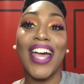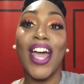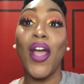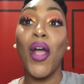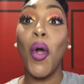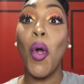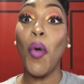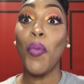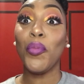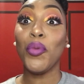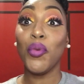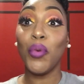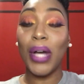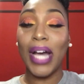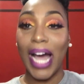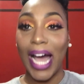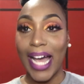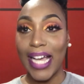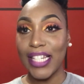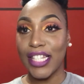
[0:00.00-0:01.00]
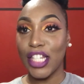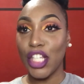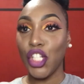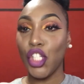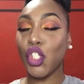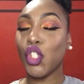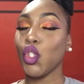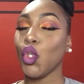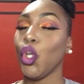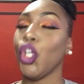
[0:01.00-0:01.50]
I hope you guys
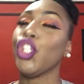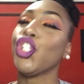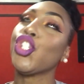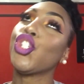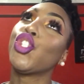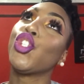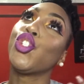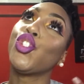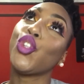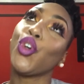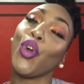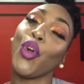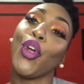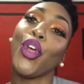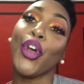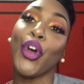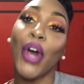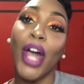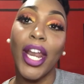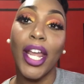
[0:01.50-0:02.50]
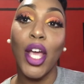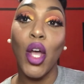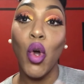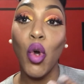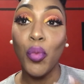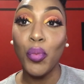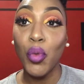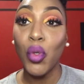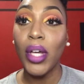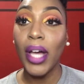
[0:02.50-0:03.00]
enjoyed this tutorial and I
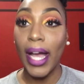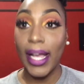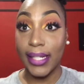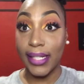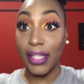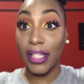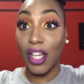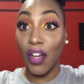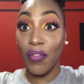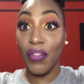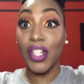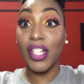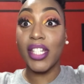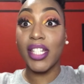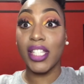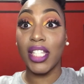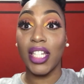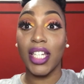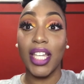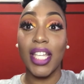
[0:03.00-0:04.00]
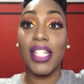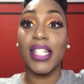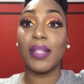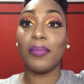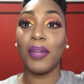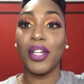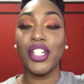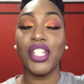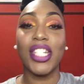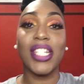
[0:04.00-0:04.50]
hope you guys love this look as
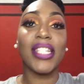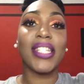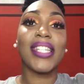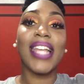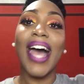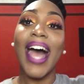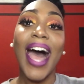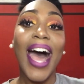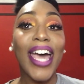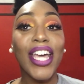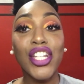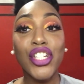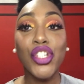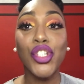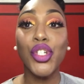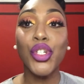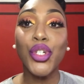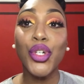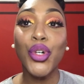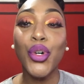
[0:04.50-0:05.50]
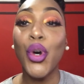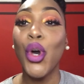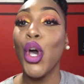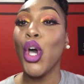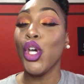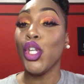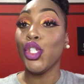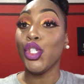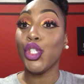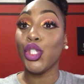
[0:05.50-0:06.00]
much as I do.
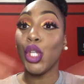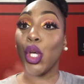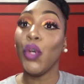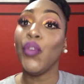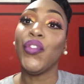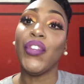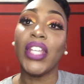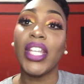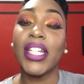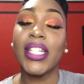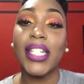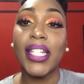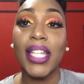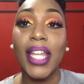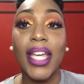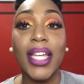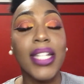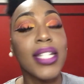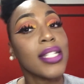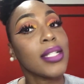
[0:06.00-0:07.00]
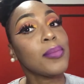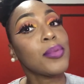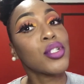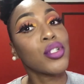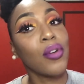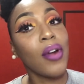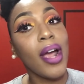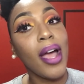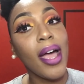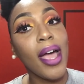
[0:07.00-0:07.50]
Don't forget to like and
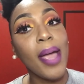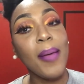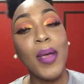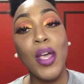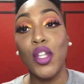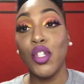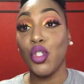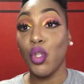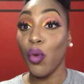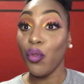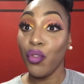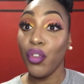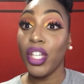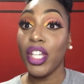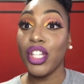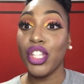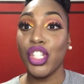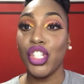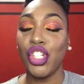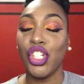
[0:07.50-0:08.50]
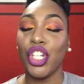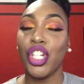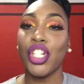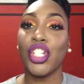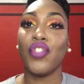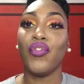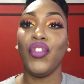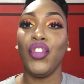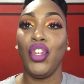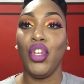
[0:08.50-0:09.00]
subscribe. Don't forget to share
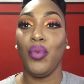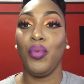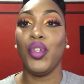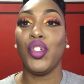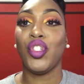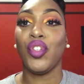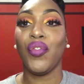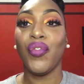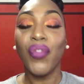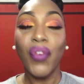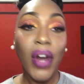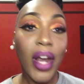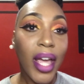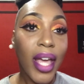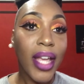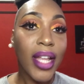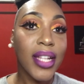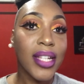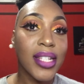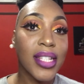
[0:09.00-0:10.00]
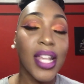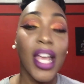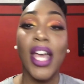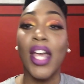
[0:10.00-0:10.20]
this video with your friends.